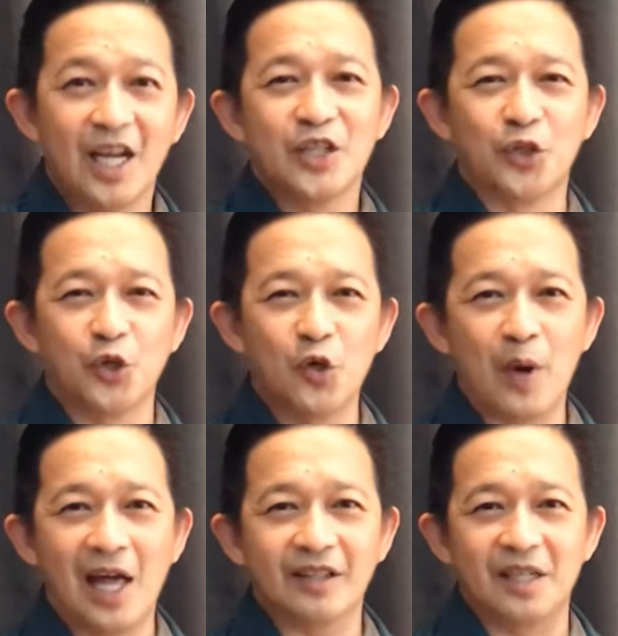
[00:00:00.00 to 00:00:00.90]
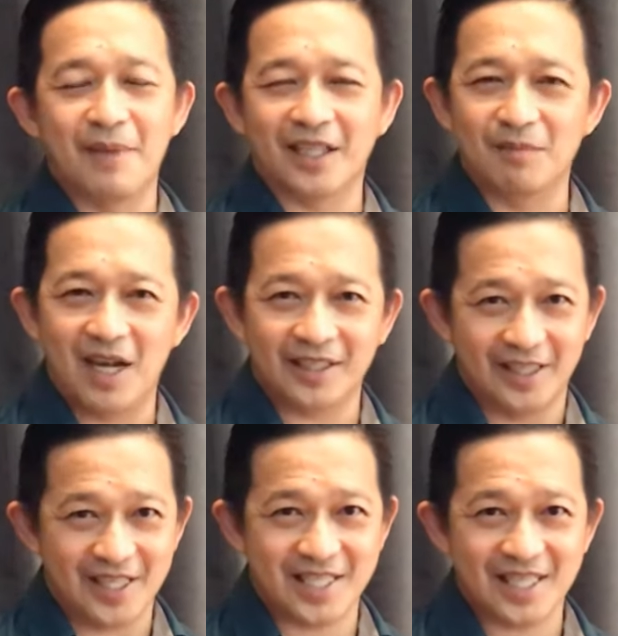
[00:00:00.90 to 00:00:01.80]
To do well in
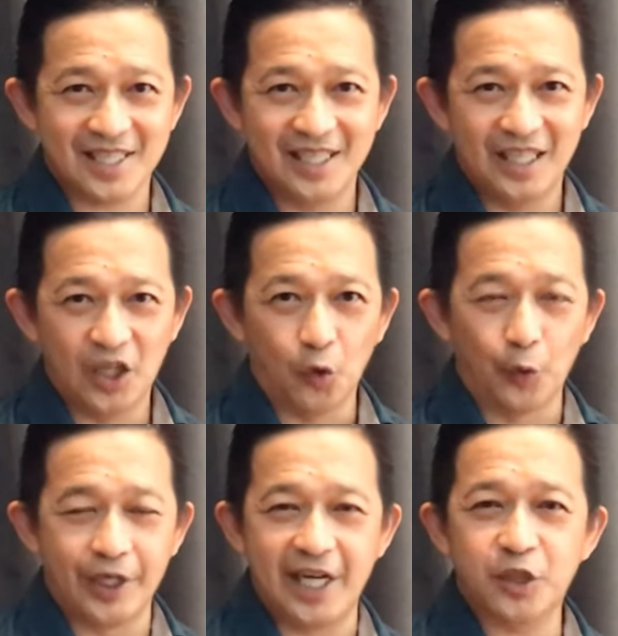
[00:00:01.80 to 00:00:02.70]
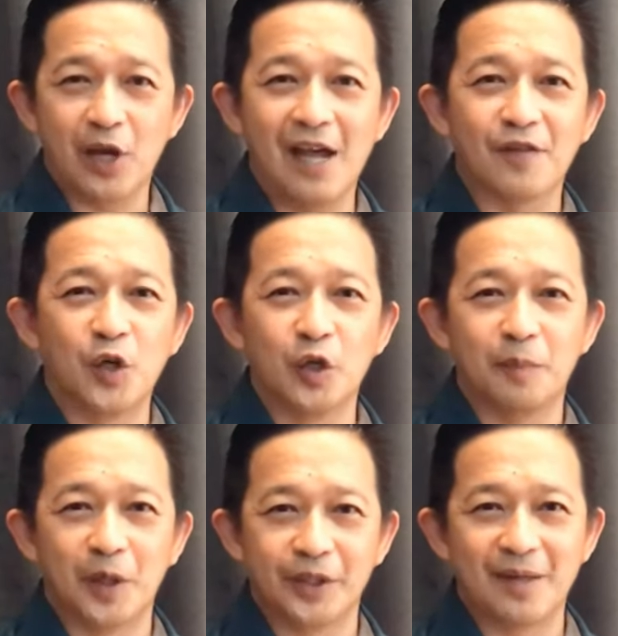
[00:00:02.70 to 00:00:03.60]
mathematics, we need to have good
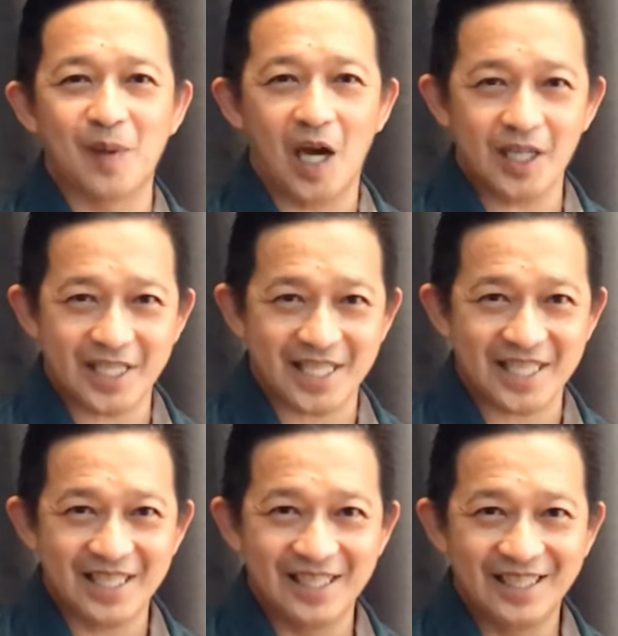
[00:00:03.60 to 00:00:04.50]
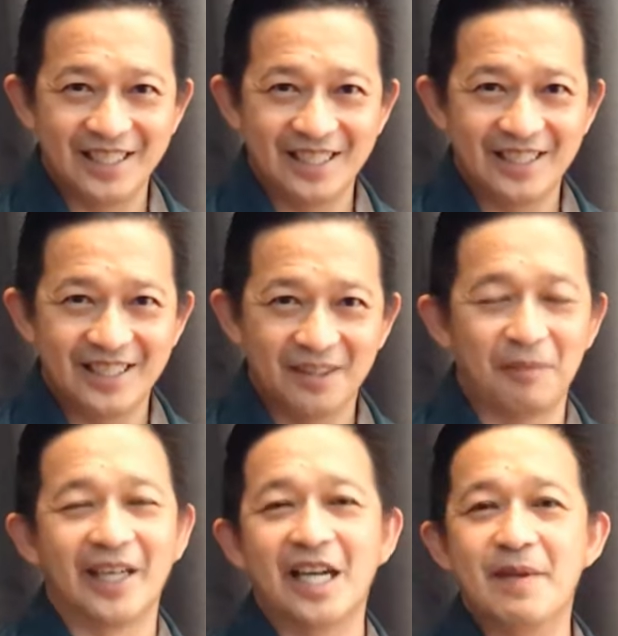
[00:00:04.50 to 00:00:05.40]
building blocks.
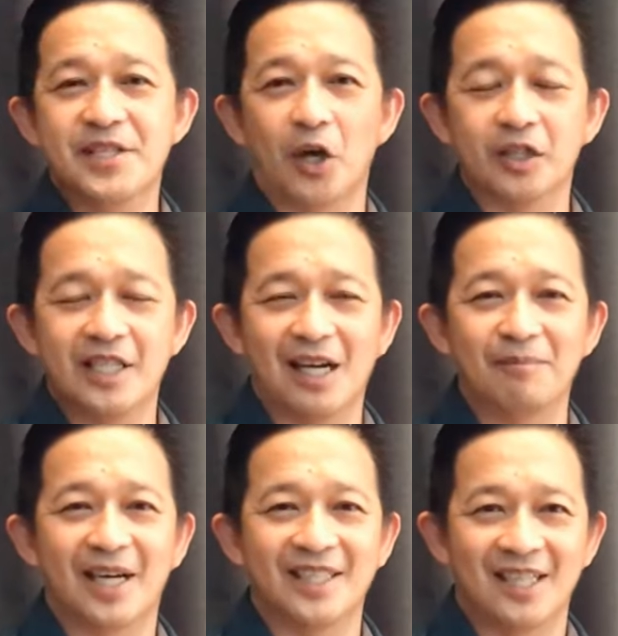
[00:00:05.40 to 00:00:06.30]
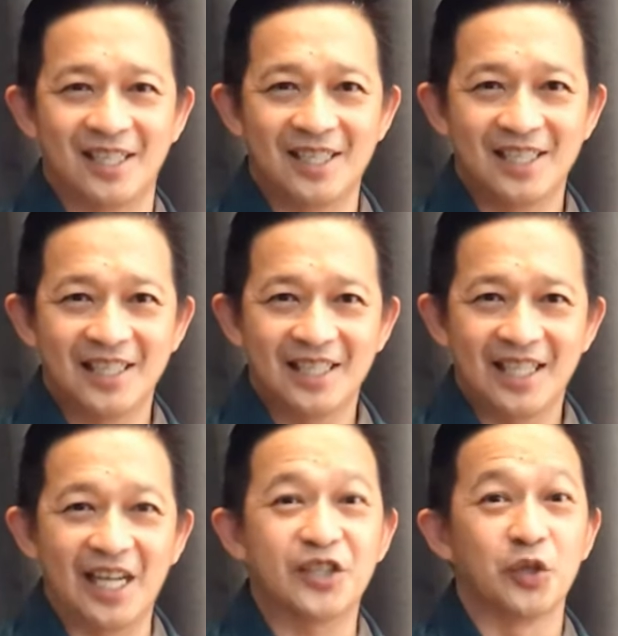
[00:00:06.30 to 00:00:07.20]
My name is Dr. Yap Banha,
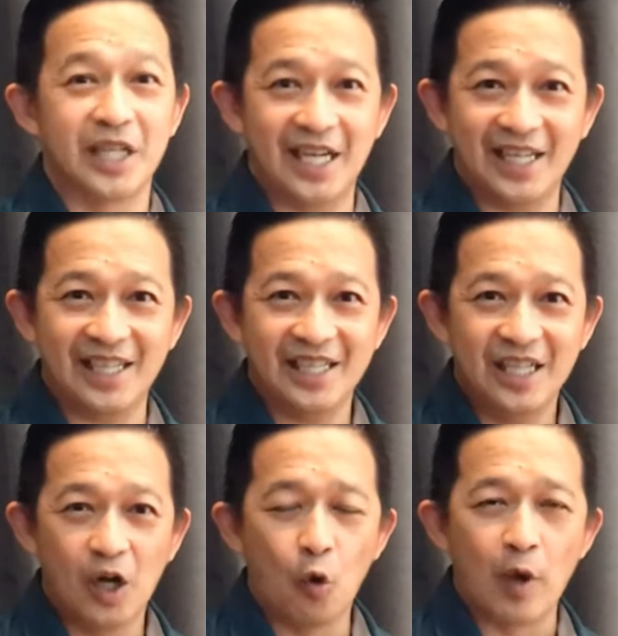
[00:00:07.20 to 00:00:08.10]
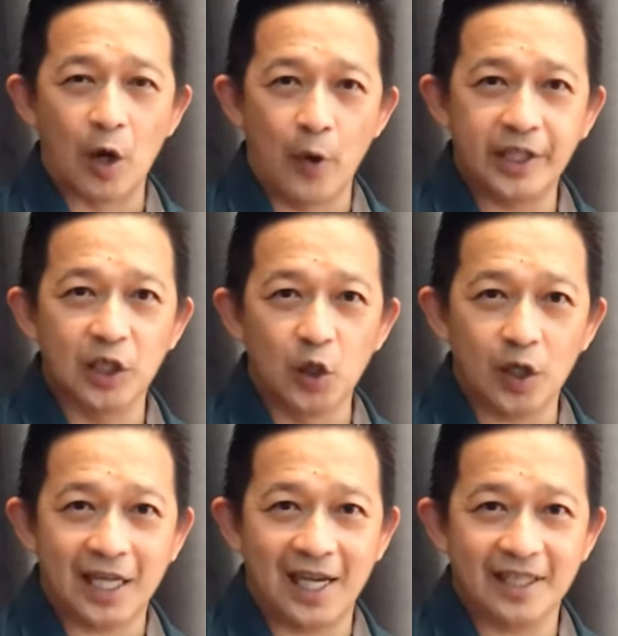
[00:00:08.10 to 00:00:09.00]
and today we are going to
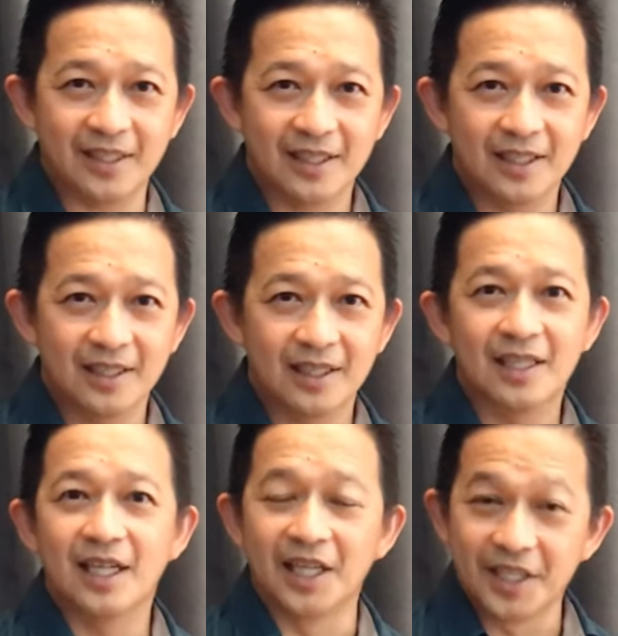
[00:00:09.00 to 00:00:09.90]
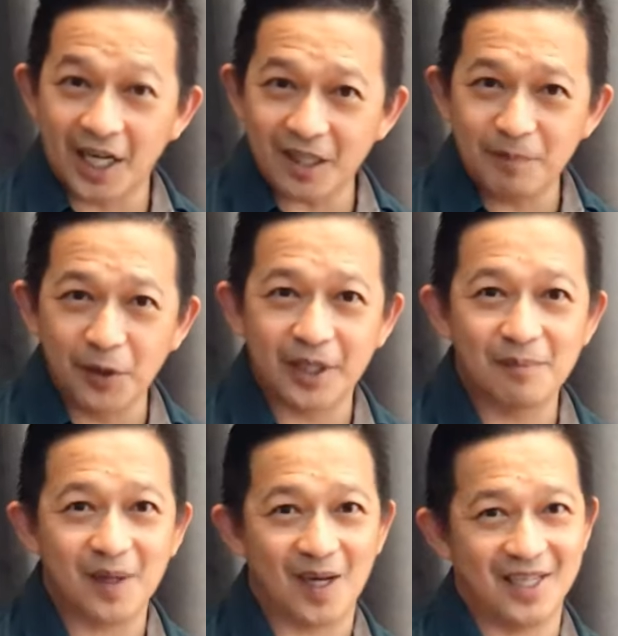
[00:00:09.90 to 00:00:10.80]
look at another building
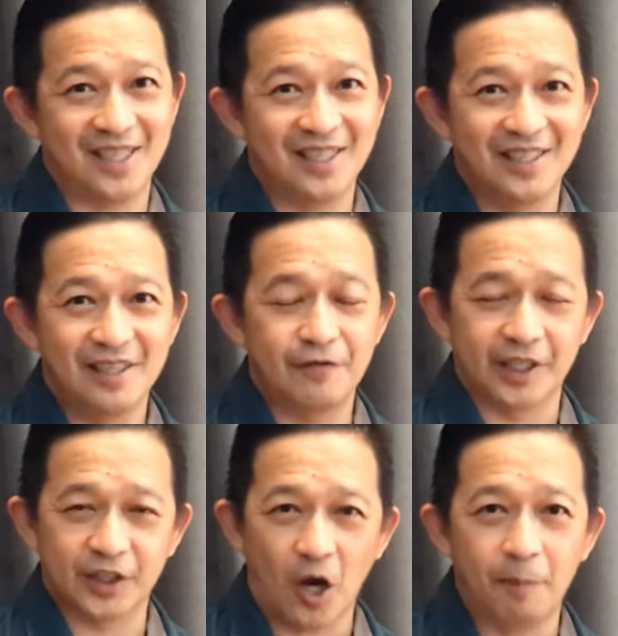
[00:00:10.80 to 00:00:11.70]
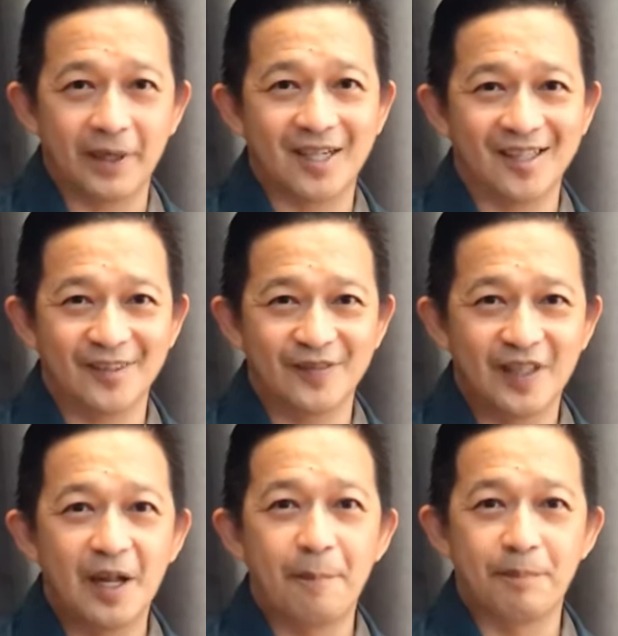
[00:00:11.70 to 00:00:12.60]
block for the topic of
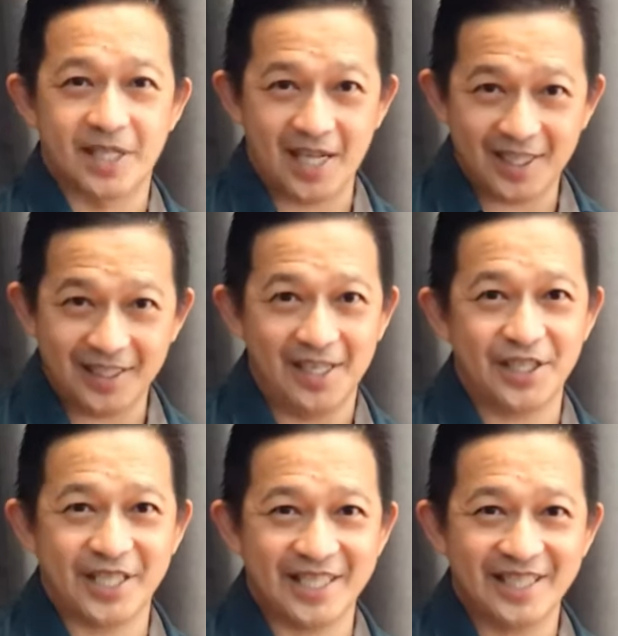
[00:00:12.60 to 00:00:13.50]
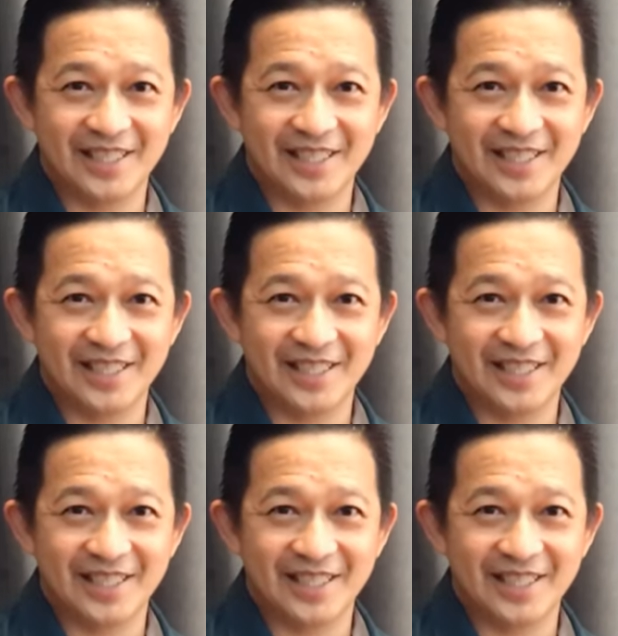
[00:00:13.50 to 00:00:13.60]
percentage.